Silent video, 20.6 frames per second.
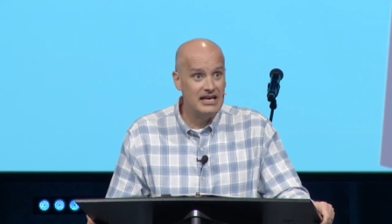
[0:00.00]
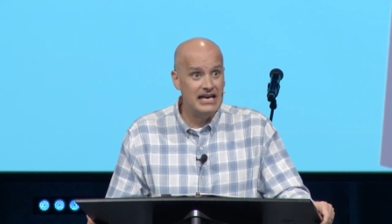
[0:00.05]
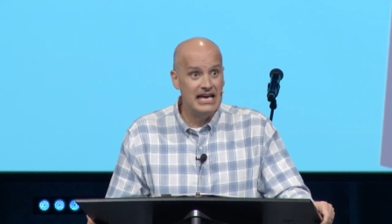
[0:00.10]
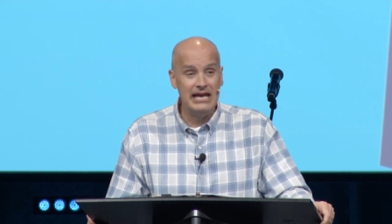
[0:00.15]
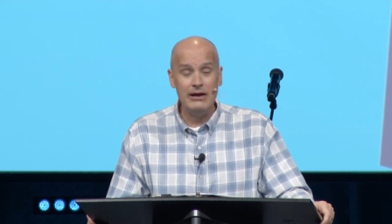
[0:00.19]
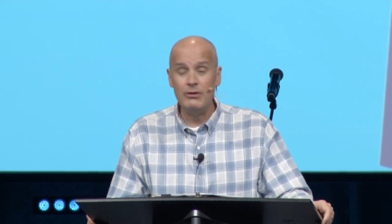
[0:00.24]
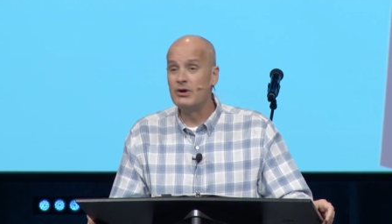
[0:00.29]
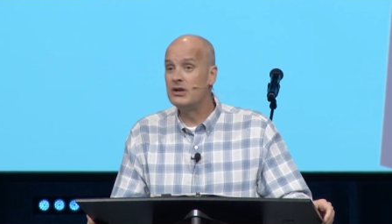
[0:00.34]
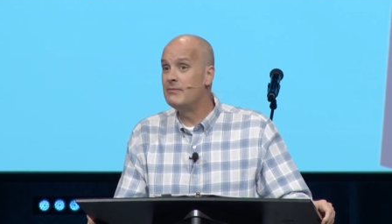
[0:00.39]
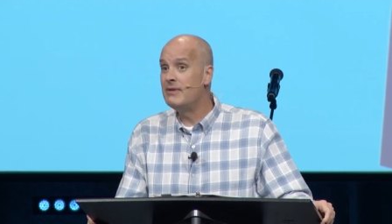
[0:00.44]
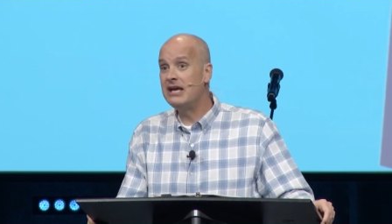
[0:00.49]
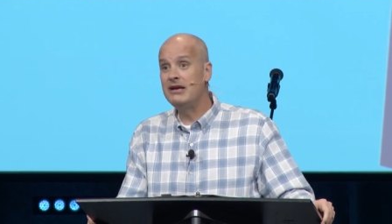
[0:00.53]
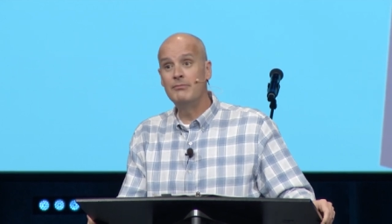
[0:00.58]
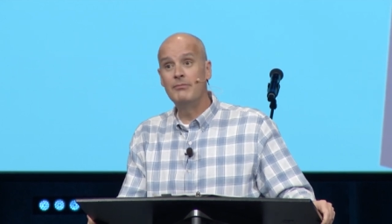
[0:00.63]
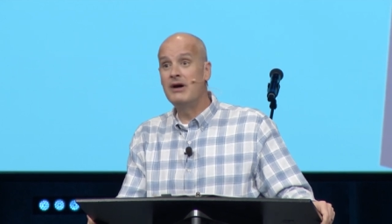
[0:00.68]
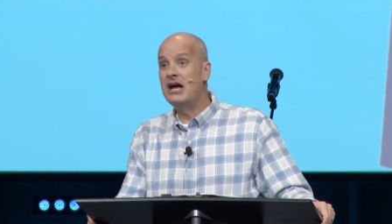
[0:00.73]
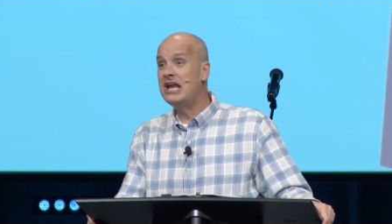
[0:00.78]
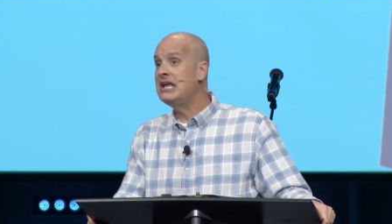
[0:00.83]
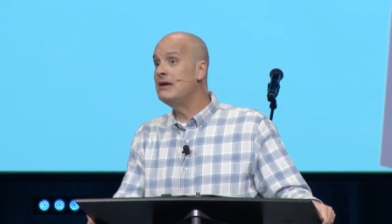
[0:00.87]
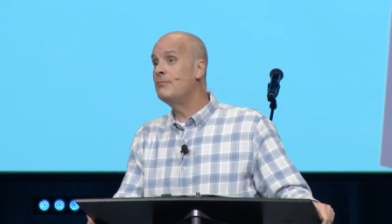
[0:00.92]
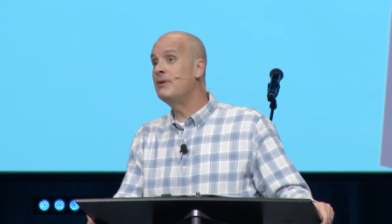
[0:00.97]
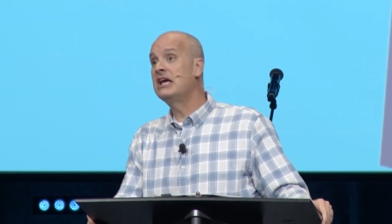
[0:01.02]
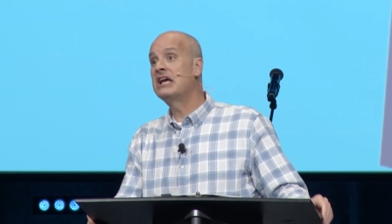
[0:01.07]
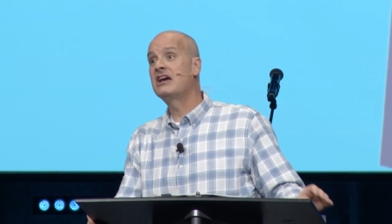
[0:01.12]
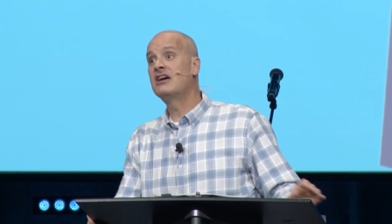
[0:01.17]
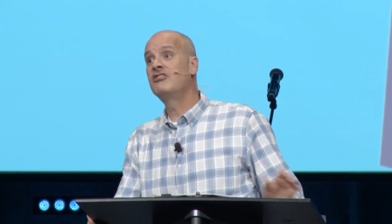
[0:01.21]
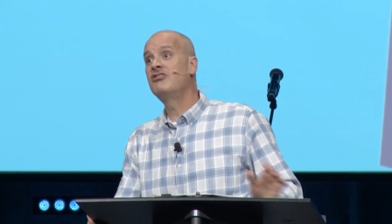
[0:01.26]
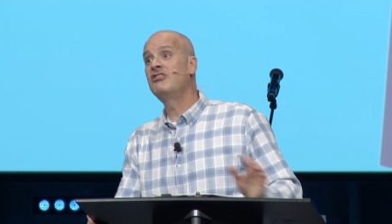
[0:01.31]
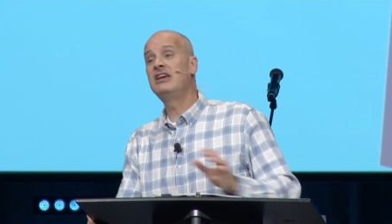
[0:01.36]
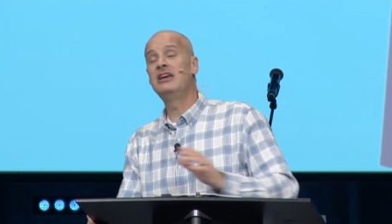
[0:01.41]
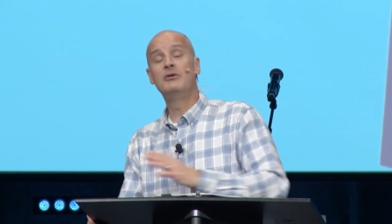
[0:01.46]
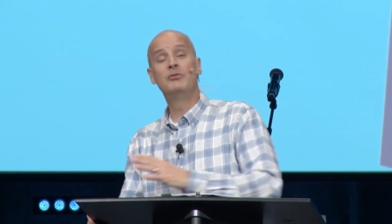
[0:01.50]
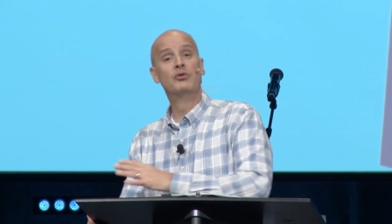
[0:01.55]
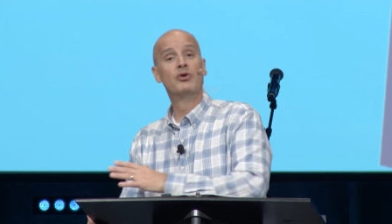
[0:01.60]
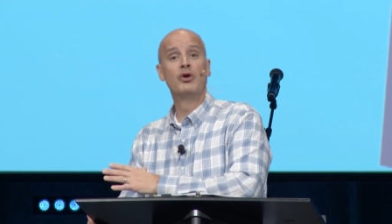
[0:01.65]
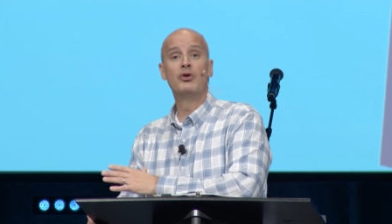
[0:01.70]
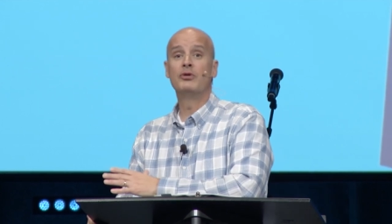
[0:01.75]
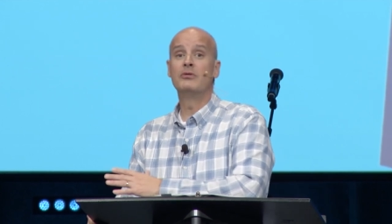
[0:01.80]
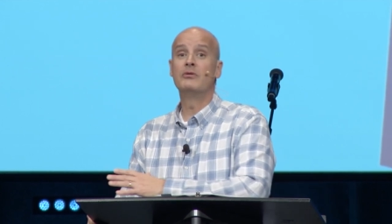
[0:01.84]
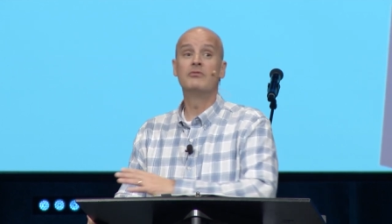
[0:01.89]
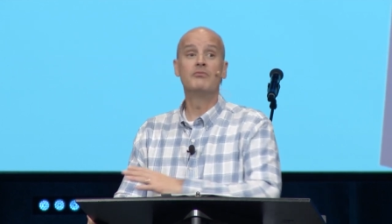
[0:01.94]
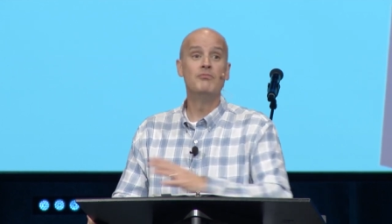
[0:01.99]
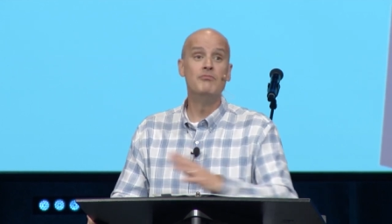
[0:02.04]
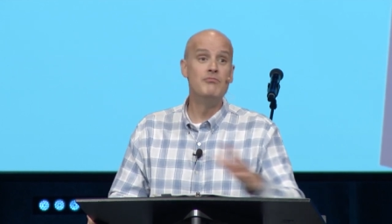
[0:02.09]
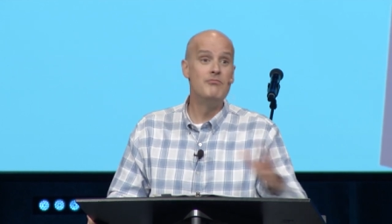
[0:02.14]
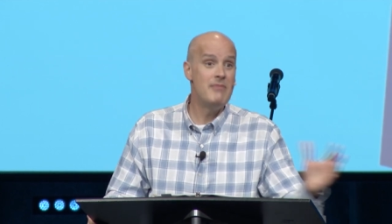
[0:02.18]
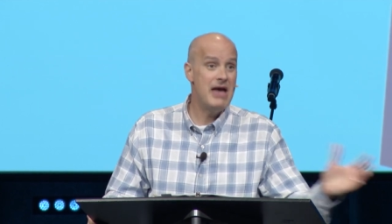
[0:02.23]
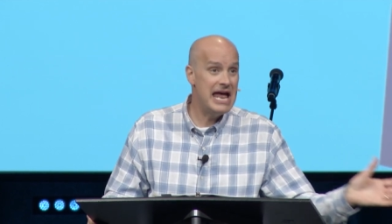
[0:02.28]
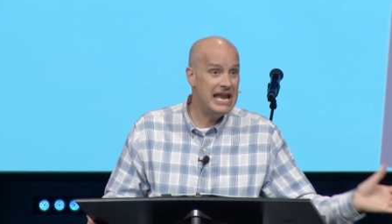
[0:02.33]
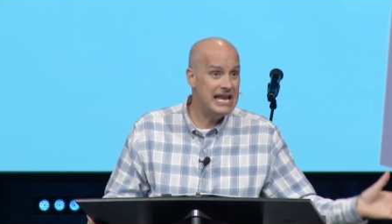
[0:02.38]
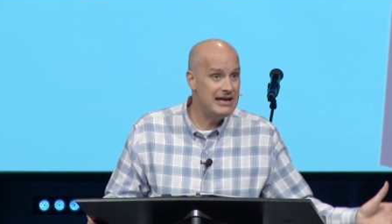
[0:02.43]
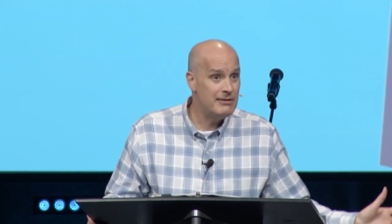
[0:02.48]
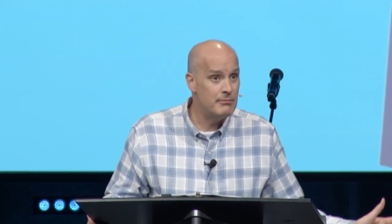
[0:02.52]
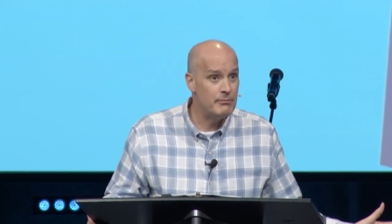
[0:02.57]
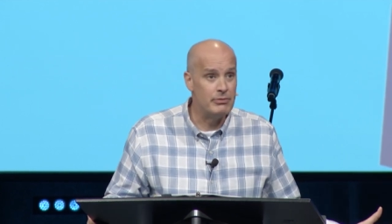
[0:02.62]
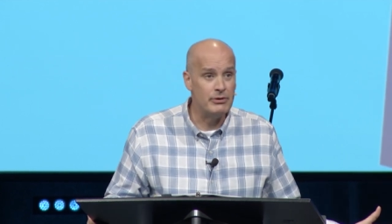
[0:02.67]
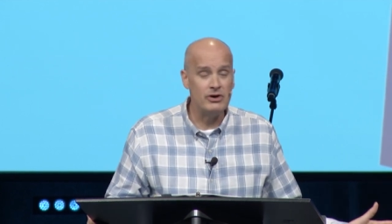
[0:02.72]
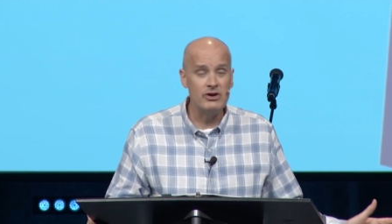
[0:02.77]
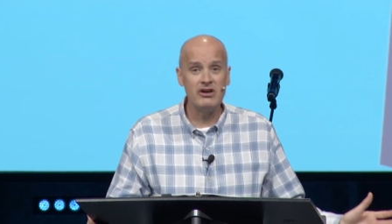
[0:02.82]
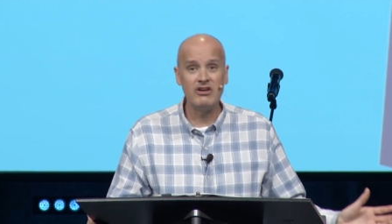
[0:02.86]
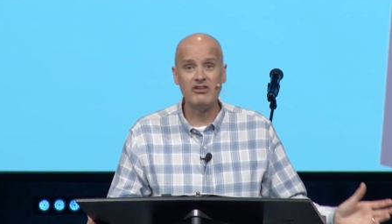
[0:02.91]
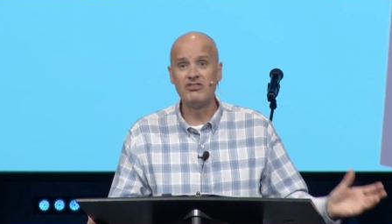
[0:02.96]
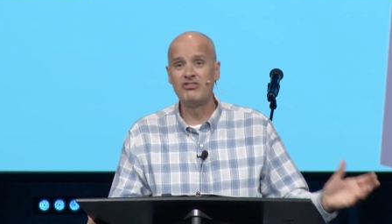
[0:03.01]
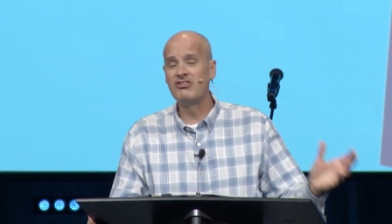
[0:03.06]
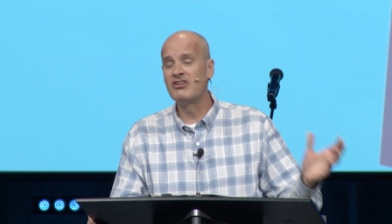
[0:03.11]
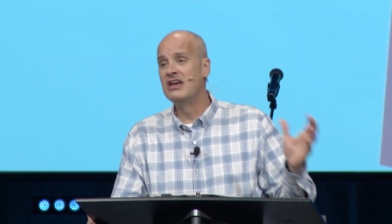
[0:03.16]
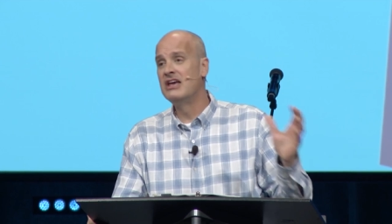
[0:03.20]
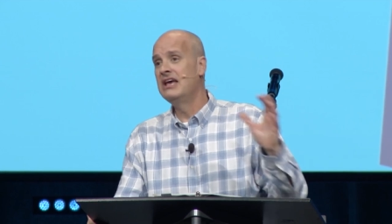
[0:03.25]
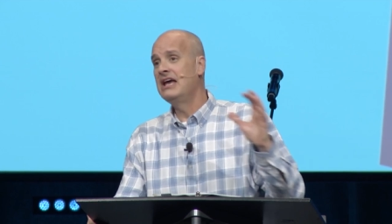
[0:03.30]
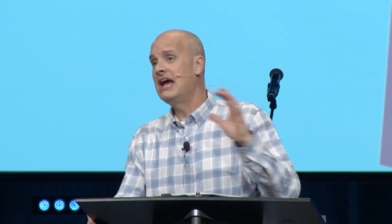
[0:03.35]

He would make money because he wrote many books,